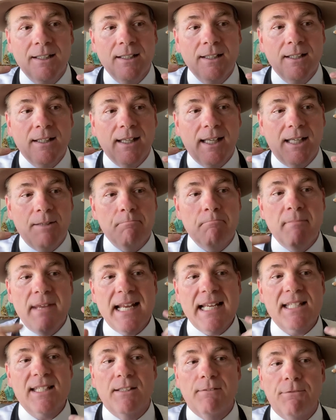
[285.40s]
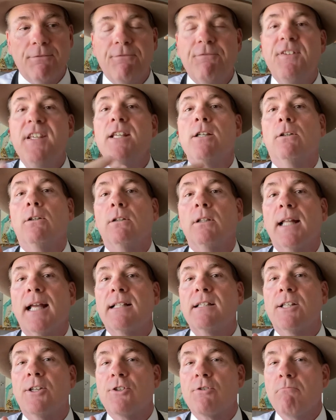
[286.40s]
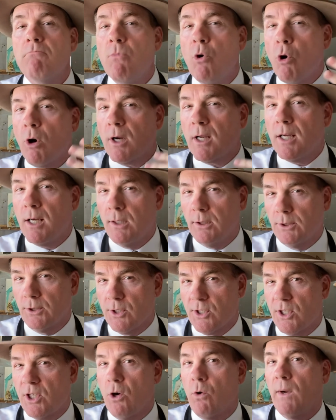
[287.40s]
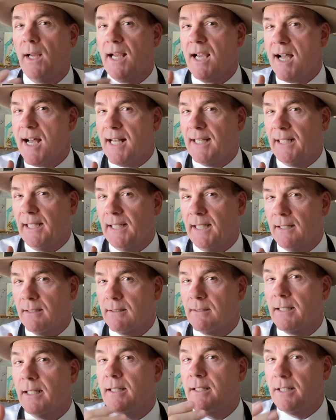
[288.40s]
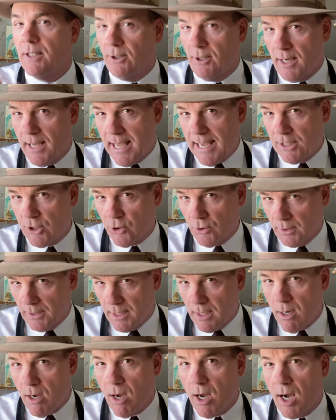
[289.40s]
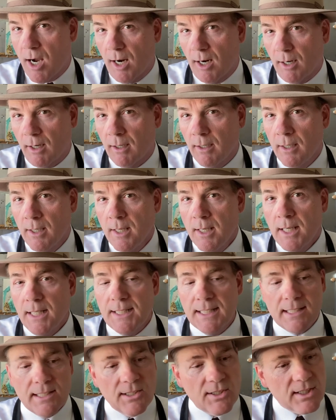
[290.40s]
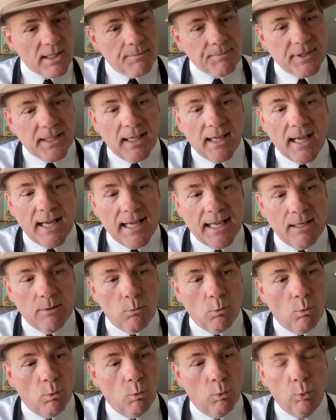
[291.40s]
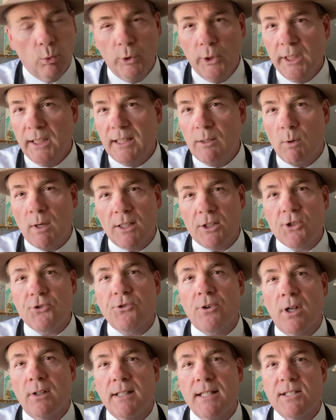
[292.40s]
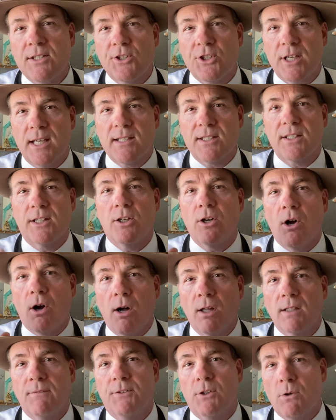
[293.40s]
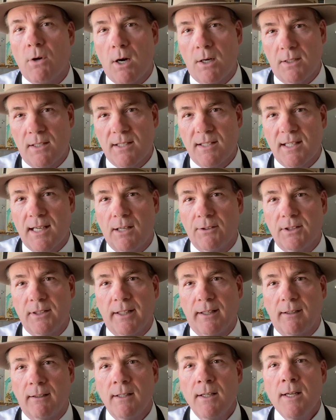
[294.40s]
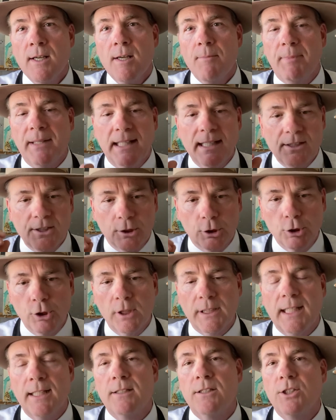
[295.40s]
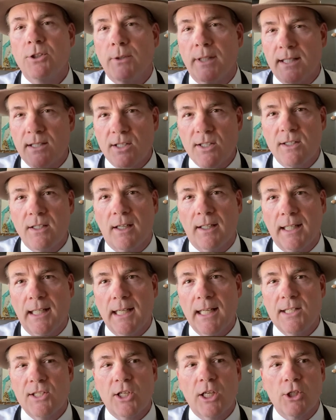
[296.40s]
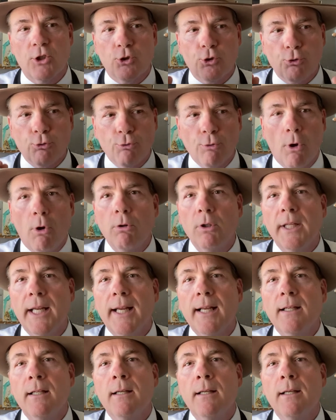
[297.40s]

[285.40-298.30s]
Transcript: it makes it feel like there's more colors going on in it than there actually are. This is something I really want to strongly suggest that all of you artists out there begin to look into and study, is controlling